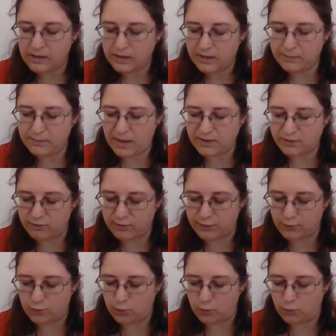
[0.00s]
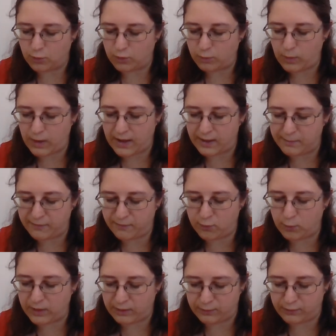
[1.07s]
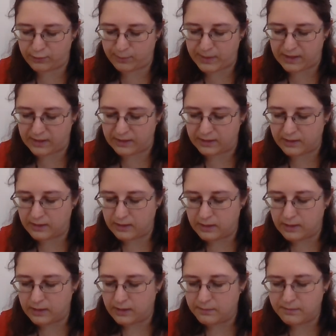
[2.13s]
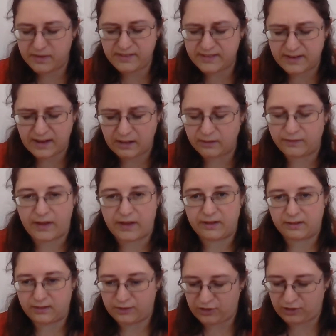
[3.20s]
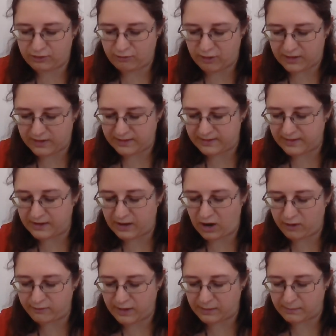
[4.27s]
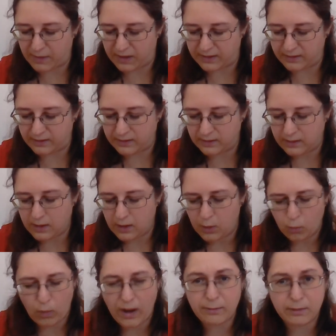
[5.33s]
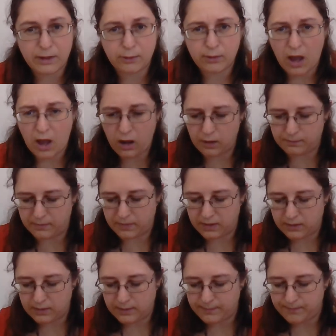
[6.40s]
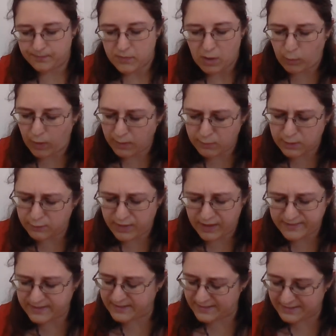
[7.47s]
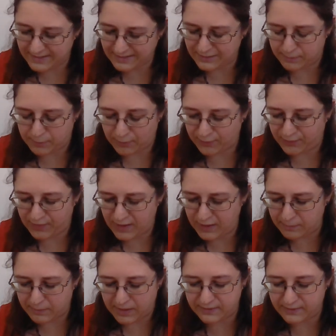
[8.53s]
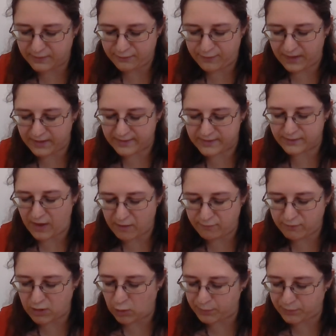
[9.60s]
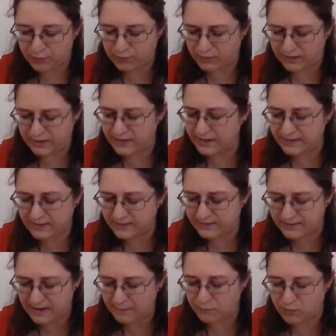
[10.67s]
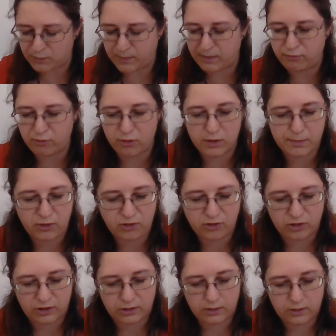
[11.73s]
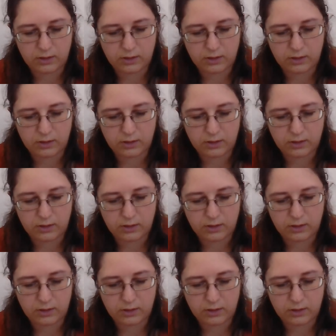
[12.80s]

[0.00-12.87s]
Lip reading: He met her at the door, where, before he could speak, "Mr. Delvile," she cried, in a hurrying manner, "why will you come? Why will you thus insist upon seeing me in defiance of every obstacle and in contempt of my prohibition?"